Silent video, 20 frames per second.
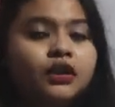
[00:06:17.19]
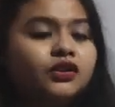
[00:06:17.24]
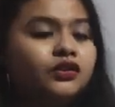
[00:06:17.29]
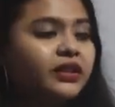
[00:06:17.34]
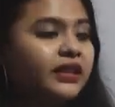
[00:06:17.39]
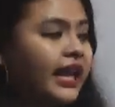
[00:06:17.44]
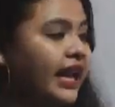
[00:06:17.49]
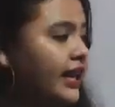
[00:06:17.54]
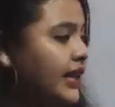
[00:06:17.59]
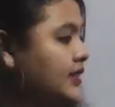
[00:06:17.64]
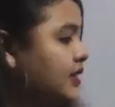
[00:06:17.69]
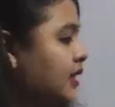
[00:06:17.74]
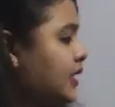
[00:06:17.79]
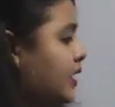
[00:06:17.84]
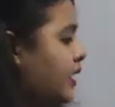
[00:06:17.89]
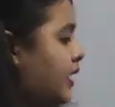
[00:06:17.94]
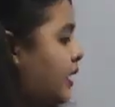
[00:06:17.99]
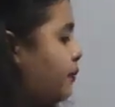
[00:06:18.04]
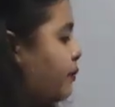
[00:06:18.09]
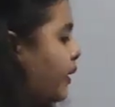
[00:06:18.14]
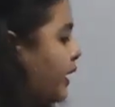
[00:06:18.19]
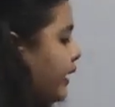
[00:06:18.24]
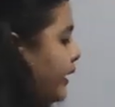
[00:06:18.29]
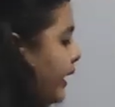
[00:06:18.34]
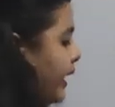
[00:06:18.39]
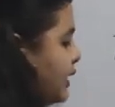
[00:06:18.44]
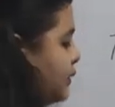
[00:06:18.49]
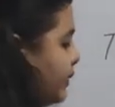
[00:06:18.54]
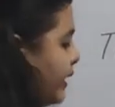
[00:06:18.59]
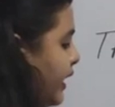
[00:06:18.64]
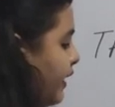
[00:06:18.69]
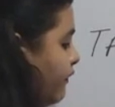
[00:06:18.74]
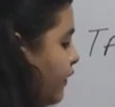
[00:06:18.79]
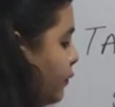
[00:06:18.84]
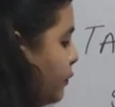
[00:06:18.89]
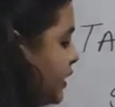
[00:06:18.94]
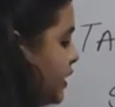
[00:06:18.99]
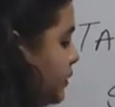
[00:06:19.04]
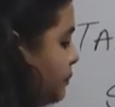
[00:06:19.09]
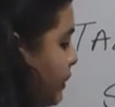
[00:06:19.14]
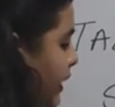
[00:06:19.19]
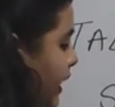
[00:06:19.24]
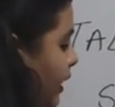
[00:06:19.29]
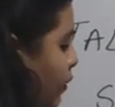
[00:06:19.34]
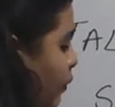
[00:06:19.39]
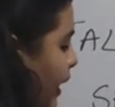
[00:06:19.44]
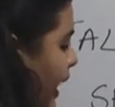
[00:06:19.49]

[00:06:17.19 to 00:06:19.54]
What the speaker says: So that is the third point, guys. Whenever we speak,